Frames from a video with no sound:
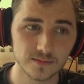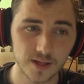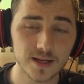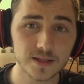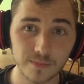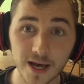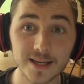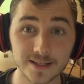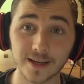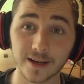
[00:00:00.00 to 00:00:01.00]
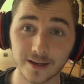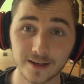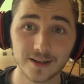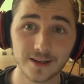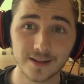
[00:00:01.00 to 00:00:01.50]
That is amazing.
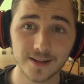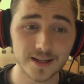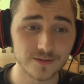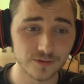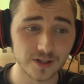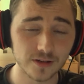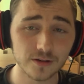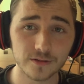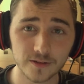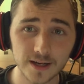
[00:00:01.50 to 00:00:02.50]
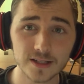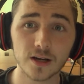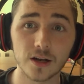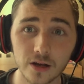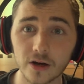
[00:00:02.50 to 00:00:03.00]
That is really good. Thanks
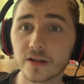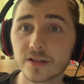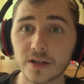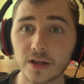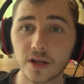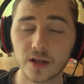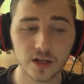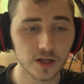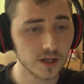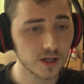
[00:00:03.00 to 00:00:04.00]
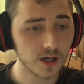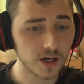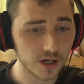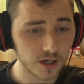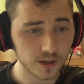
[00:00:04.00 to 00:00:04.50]
a lot.
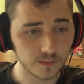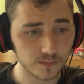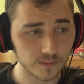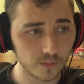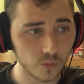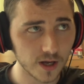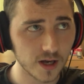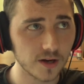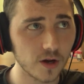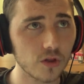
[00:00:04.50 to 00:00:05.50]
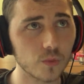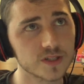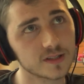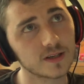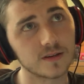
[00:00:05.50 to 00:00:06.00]
I know that we're
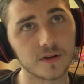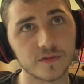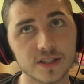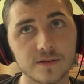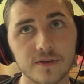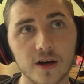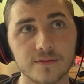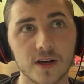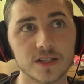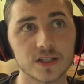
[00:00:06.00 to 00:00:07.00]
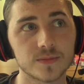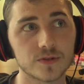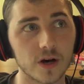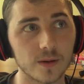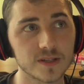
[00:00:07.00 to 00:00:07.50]
still at obviously 5,000
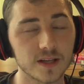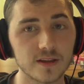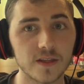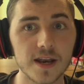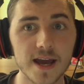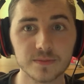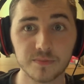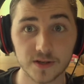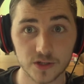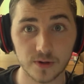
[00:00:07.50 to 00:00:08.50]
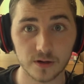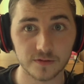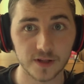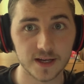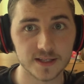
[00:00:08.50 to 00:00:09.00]
subscribers. I think the next benchmark
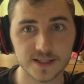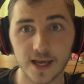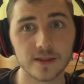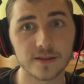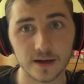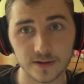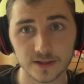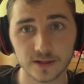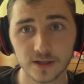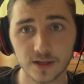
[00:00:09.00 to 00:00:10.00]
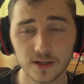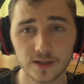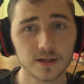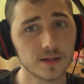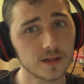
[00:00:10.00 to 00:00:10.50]
for that is 10,000.
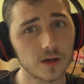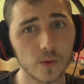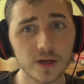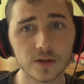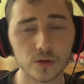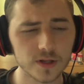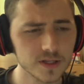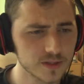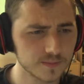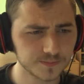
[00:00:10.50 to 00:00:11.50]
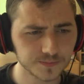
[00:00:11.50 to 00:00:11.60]
We can do this.